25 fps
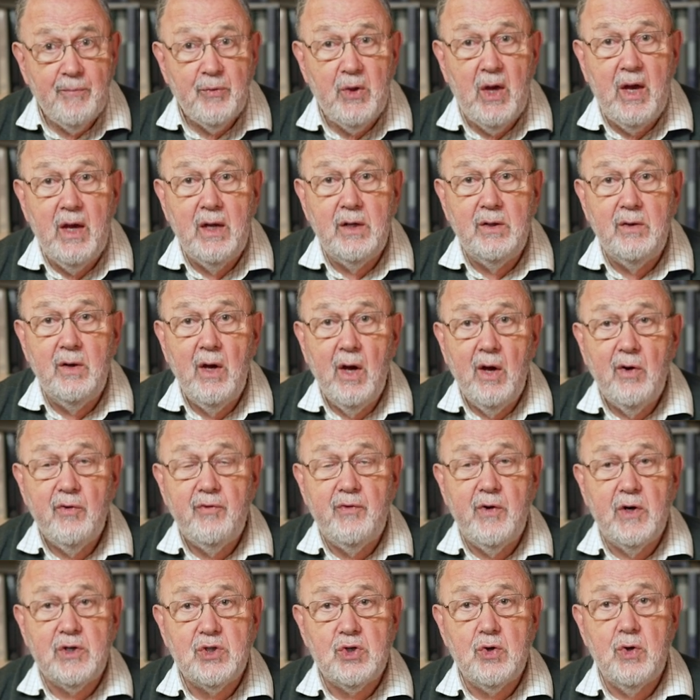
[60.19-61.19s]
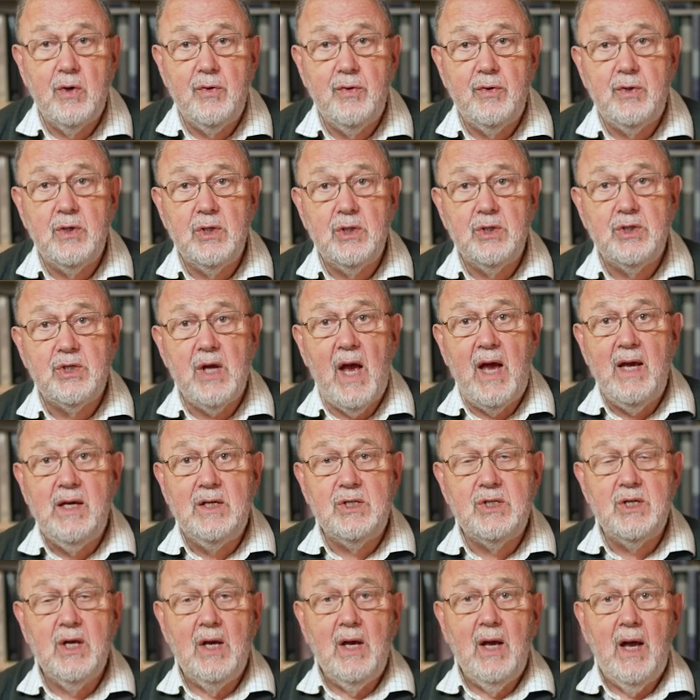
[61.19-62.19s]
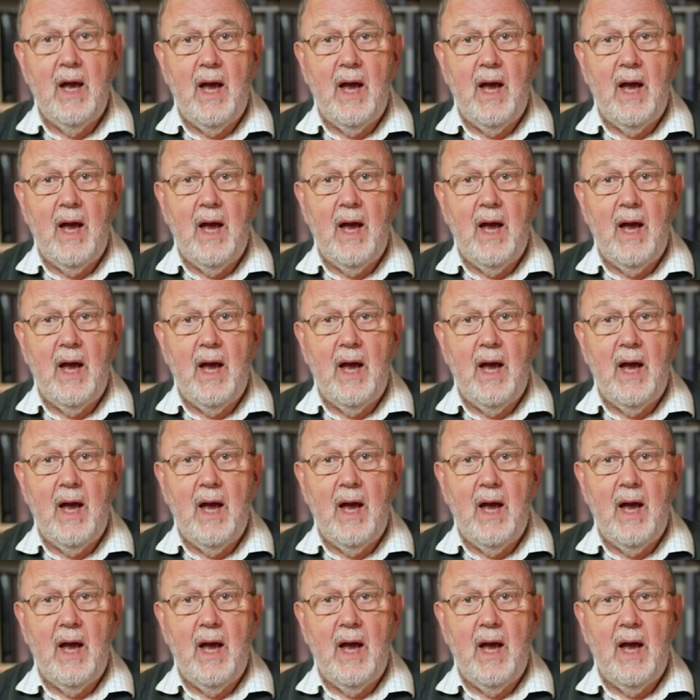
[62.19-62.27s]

in First Corinthians eight